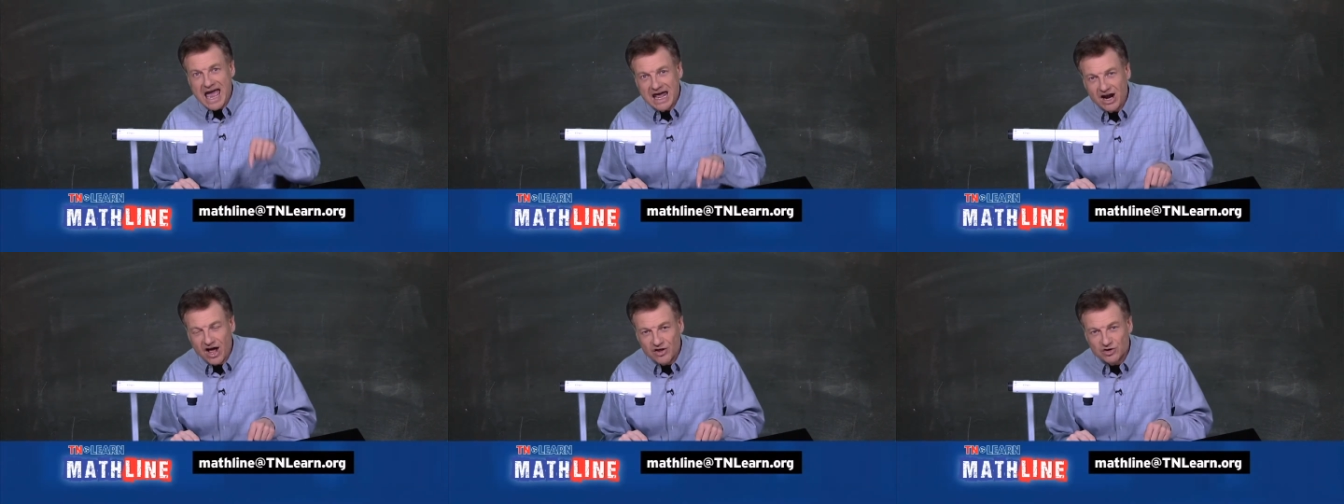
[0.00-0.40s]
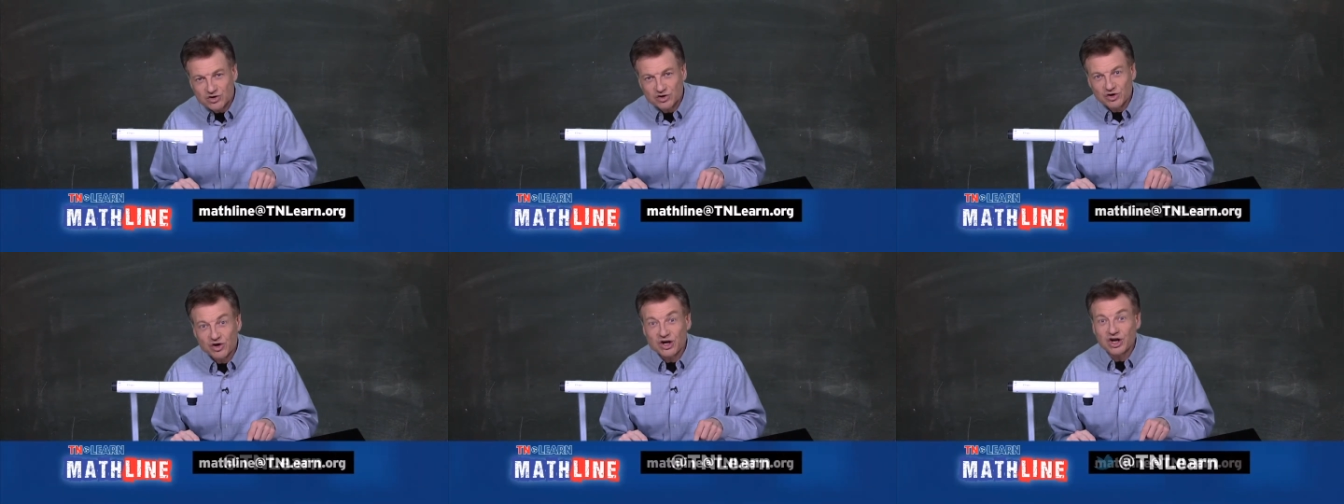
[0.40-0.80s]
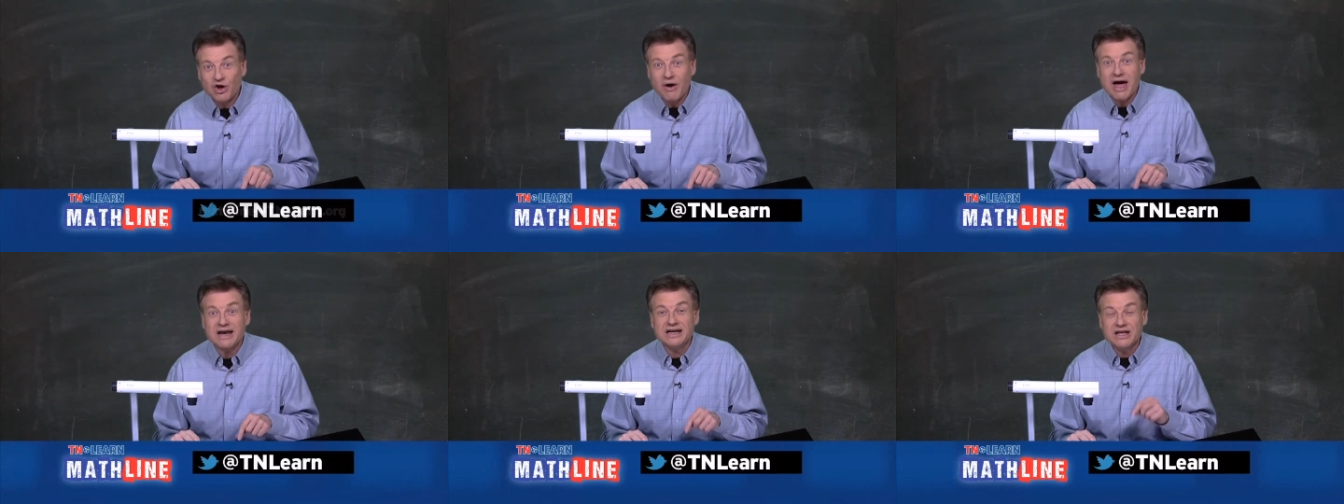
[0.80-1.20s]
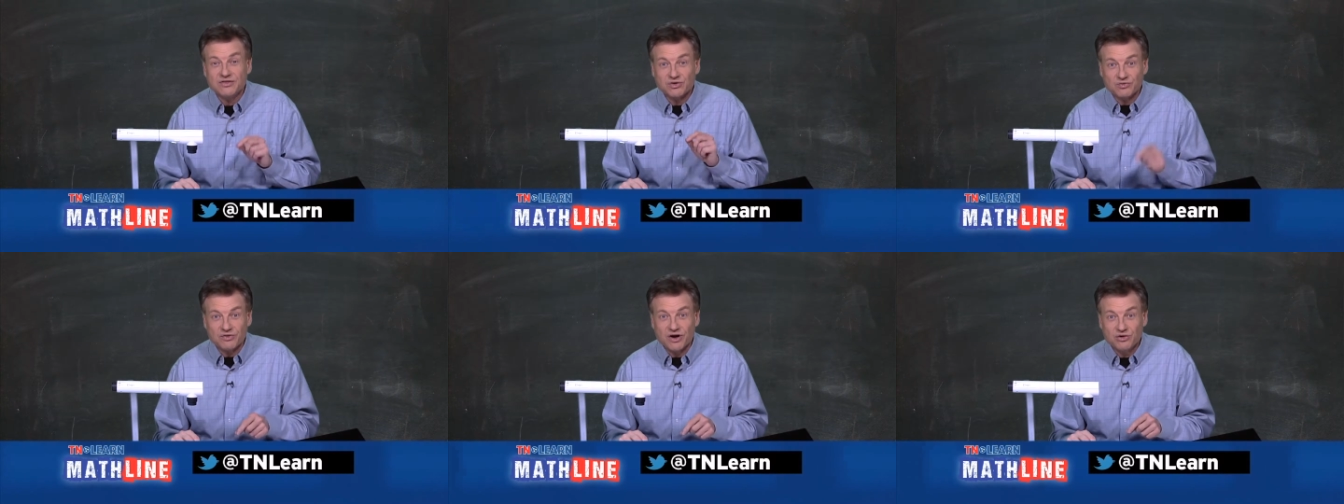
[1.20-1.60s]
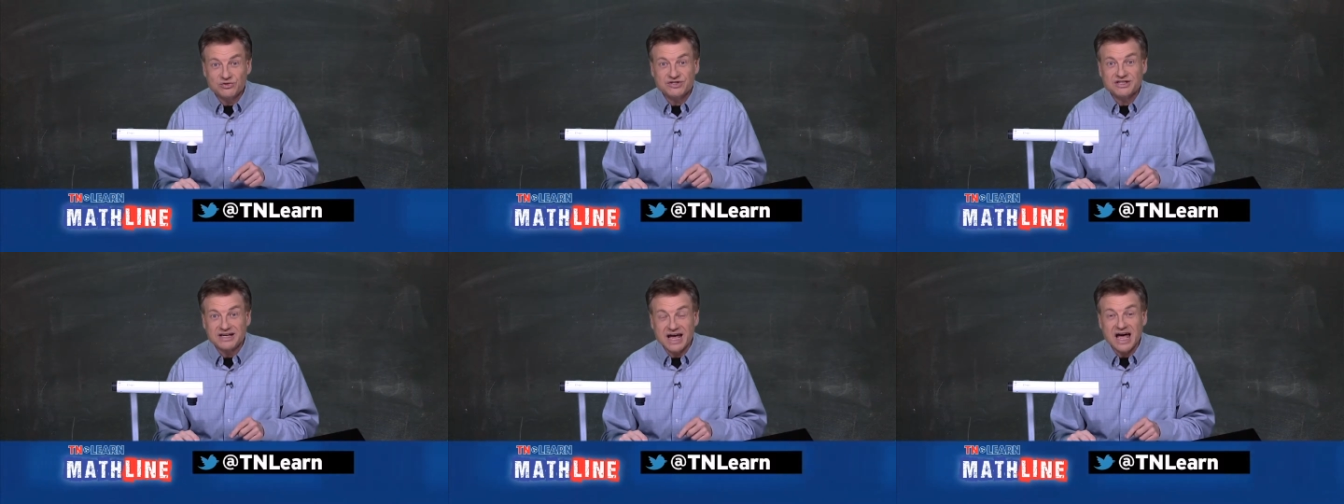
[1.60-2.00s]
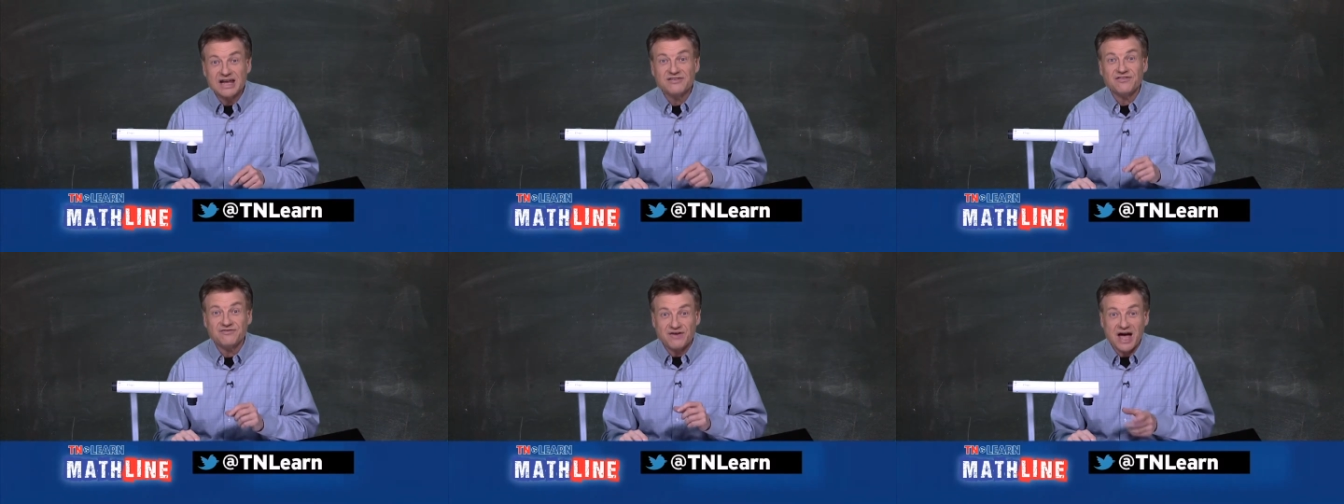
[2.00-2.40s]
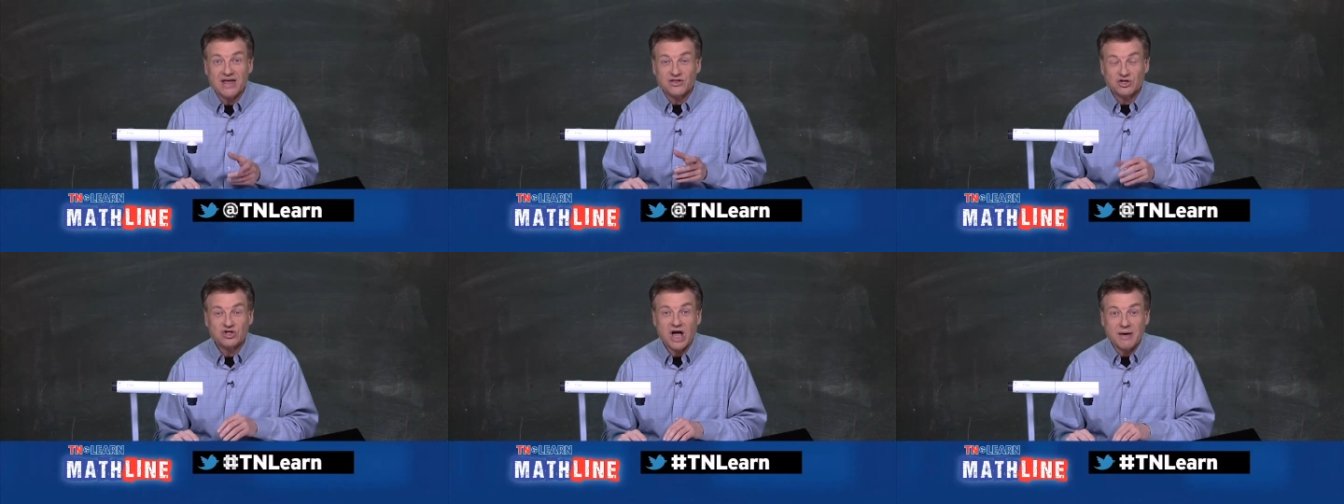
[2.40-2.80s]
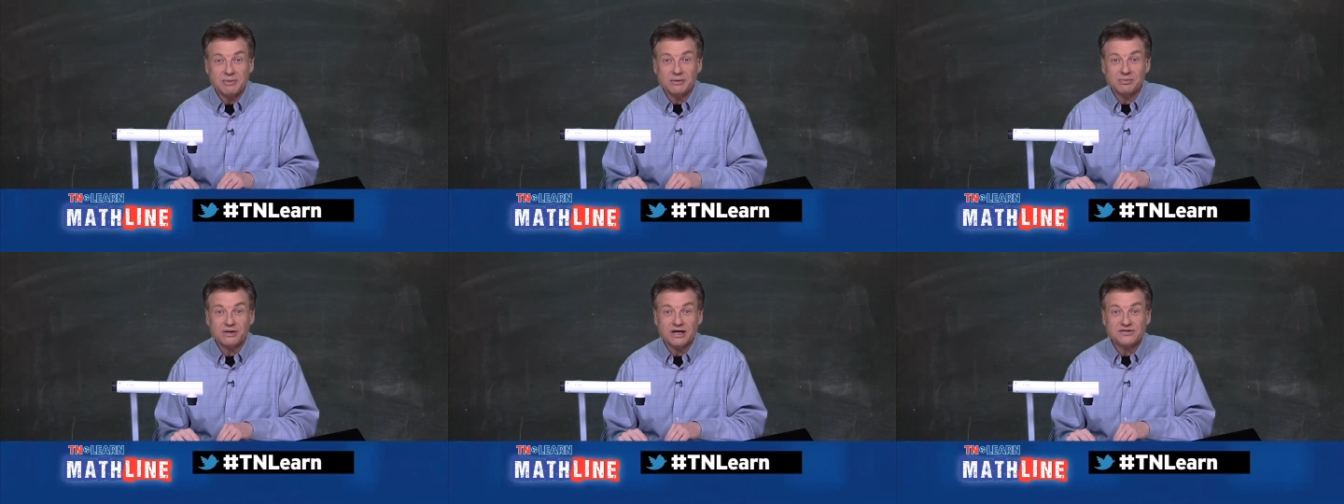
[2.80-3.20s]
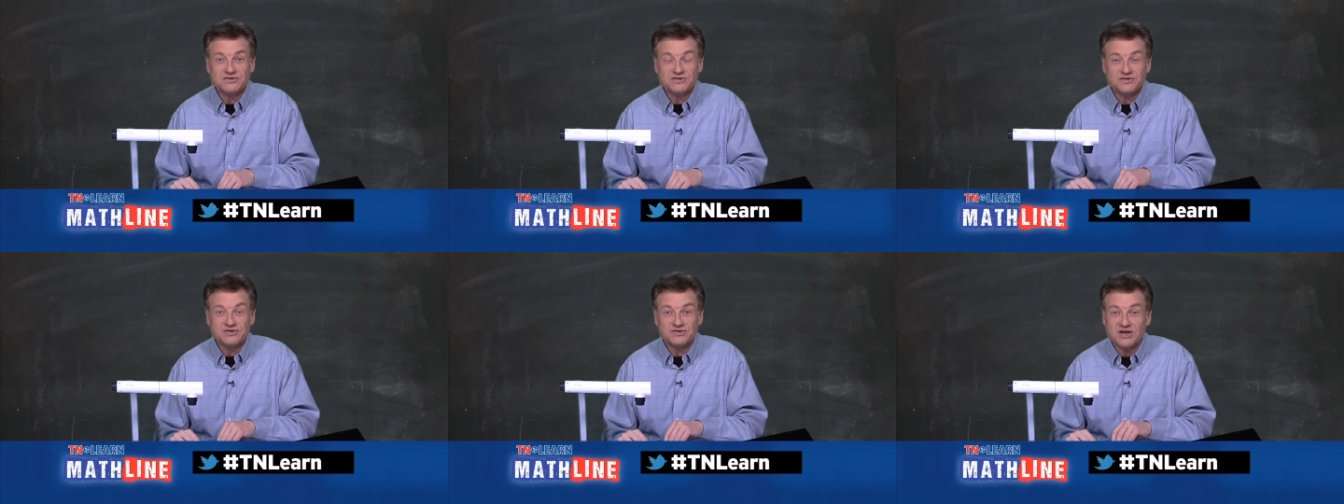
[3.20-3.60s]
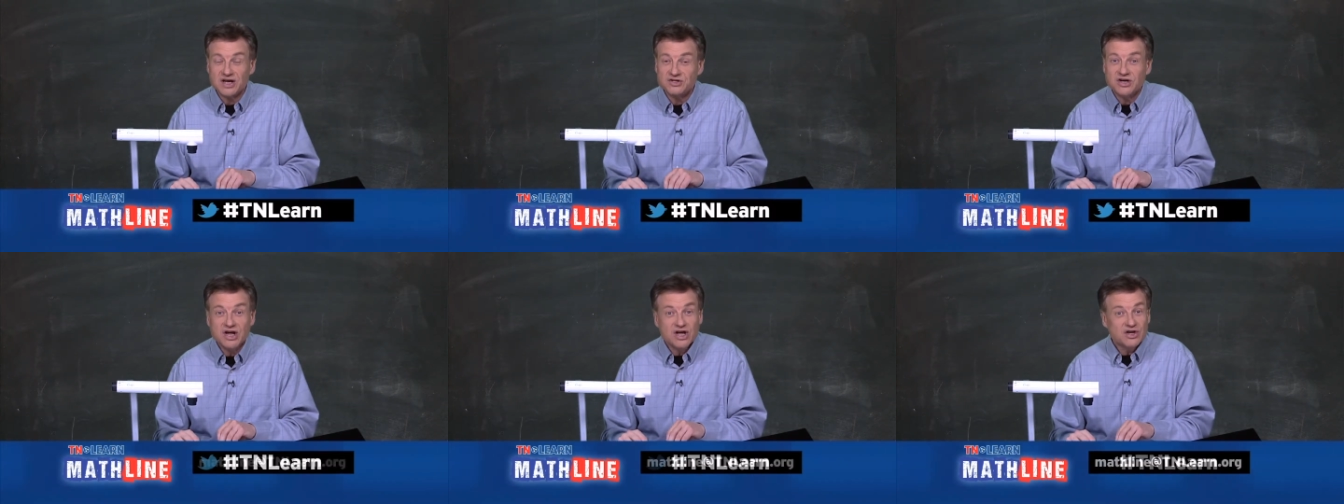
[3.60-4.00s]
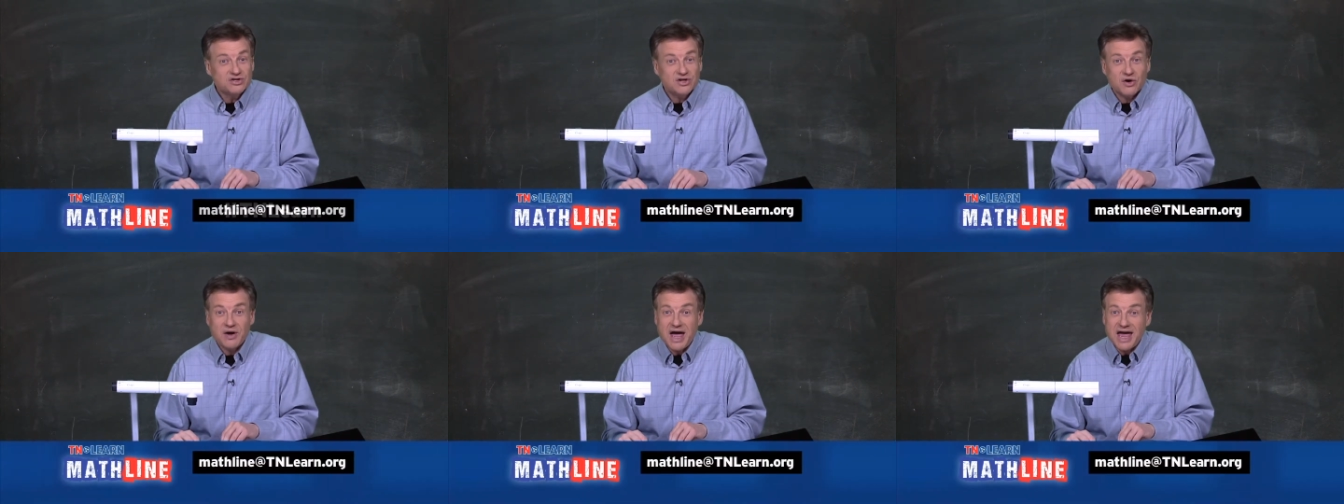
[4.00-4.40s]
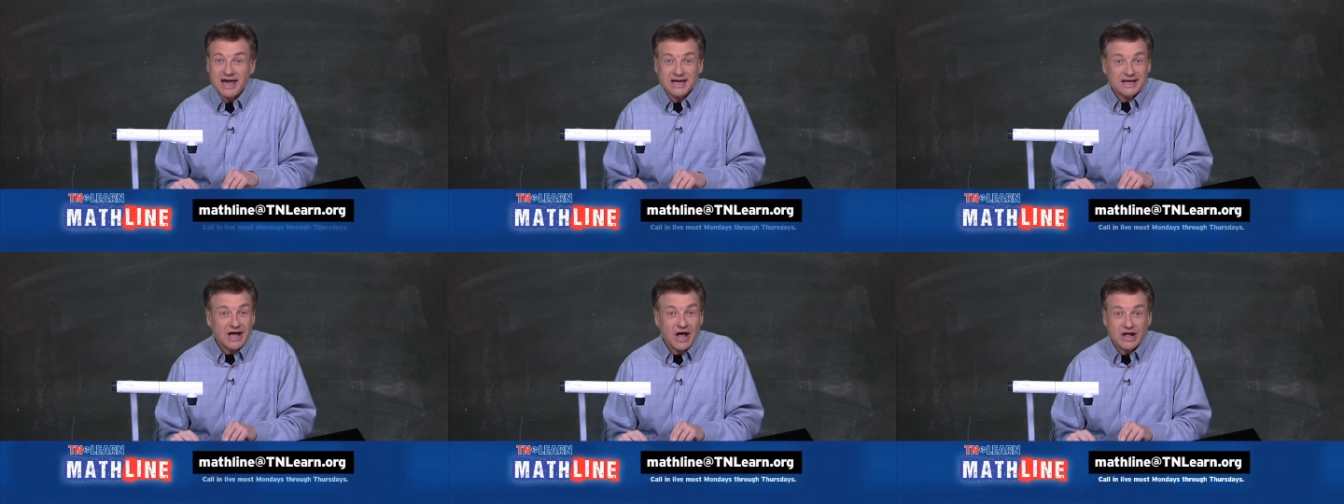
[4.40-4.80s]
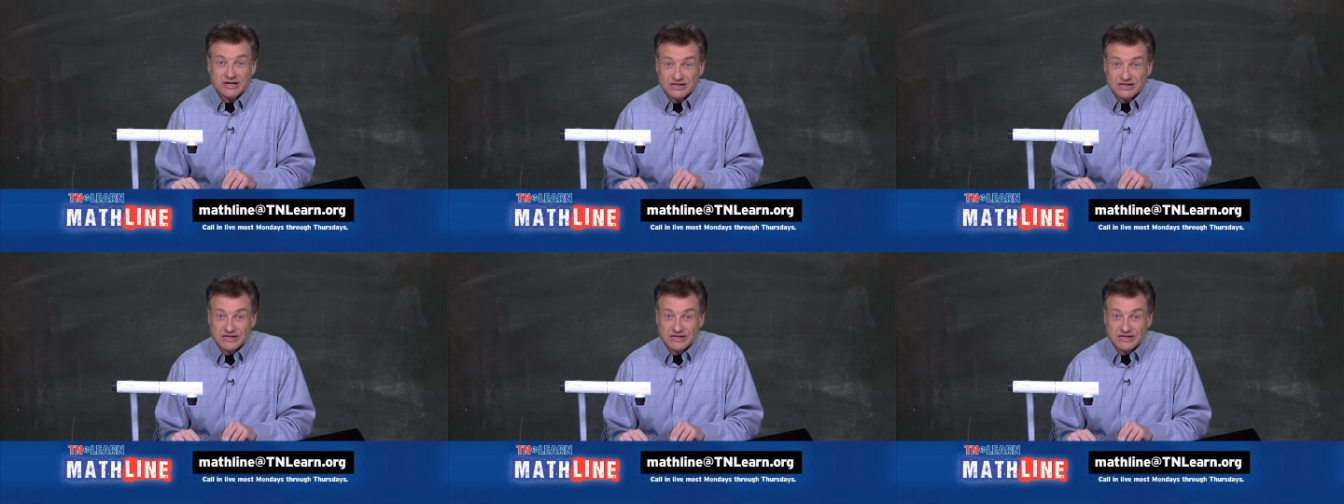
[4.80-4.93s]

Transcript: and others of you are going to go out and hit the roads tonight to find the shopping places and such. So, hey,